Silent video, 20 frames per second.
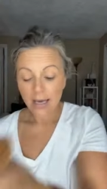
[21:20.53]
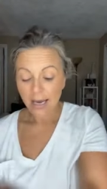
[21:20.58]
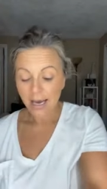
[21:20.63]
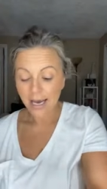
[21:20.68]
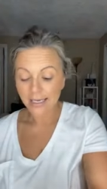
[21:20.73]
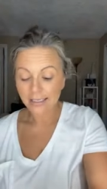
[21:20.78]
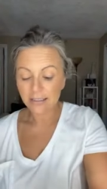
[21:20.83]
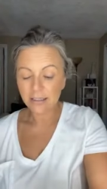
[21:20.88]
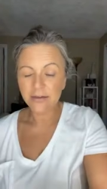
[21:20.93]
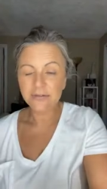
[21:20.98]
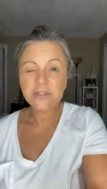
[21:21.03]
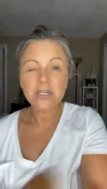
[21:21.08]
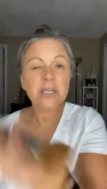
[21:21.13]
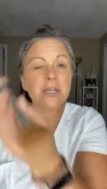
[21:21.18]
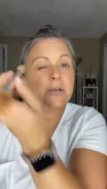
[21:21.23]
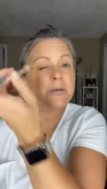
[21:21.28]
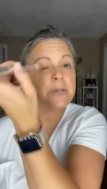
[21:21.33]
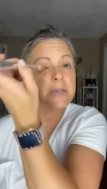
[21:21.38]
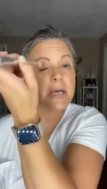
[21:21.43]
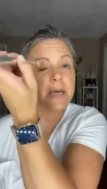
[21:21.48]
I love to
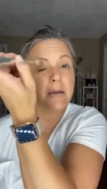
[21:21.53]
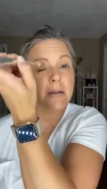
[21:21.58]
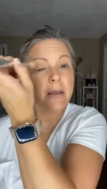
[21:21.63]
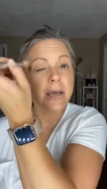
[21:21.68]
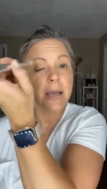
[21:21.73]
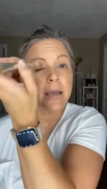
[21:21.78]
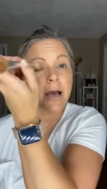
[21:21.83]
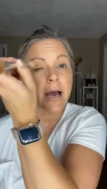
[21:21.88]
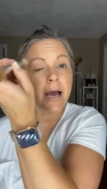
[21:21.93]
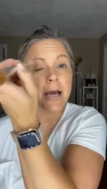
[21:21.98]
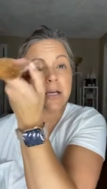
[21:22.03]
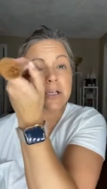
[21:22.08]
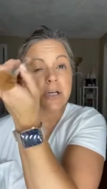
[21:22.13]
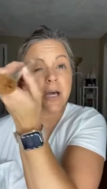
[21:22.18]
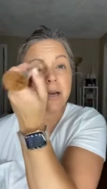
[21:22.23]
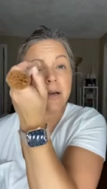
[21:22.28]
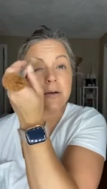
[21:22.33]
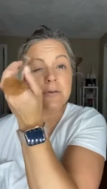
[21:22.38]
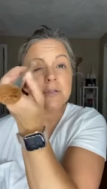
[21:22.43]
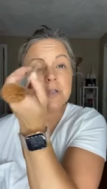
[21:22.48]
use it like
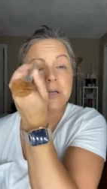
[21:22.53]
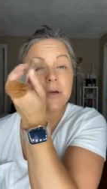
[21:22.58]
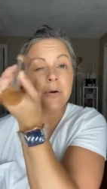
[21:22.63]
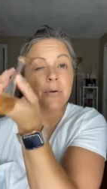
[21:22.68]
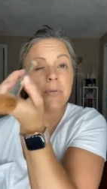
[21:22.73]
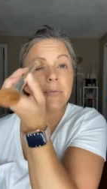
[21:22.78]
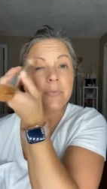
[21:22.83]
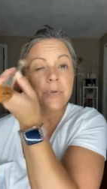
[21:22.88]
eyeshadow too.